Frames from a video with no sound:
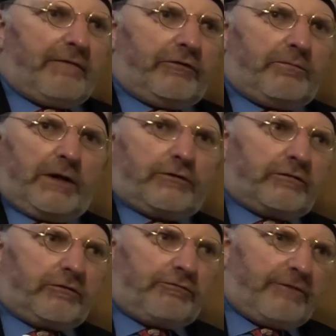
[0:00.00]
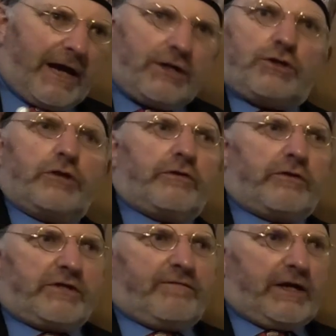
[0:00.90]
as much creations
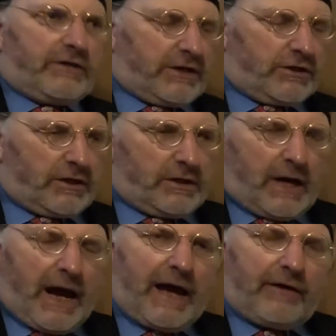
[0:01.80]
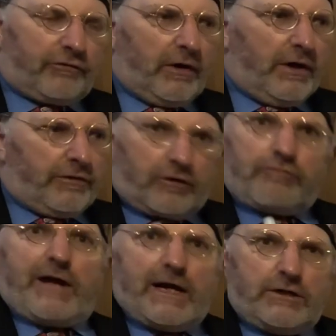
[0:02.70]
of the civilization as the
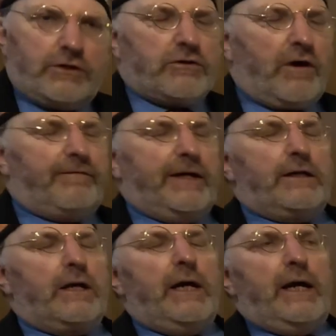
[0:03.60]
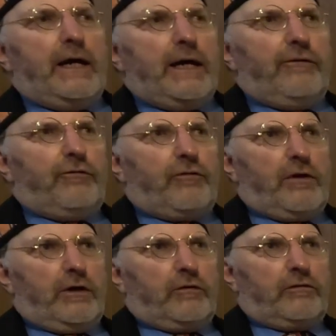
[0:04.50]
creators of it, is
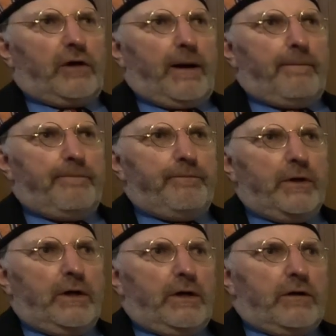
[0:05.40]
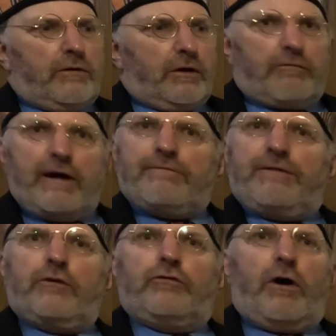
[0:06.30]
that the great
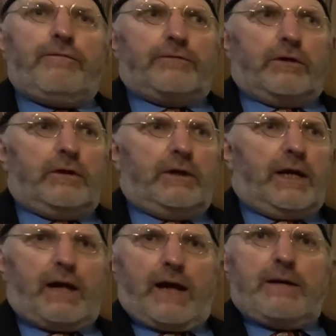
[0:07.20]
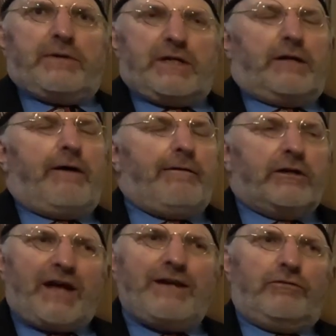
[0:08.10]
figures often in any particular
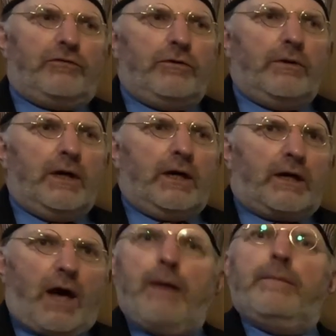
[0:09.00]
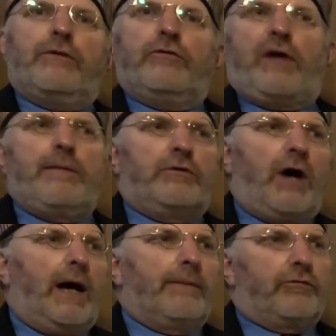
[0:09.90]
area tend to come at the same
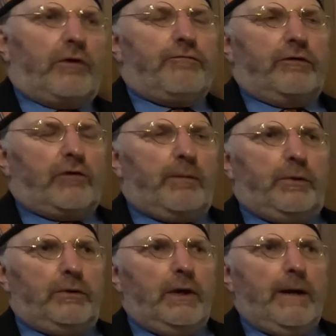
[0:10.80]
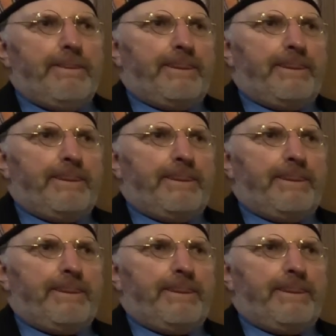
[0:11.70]
time. So, for example,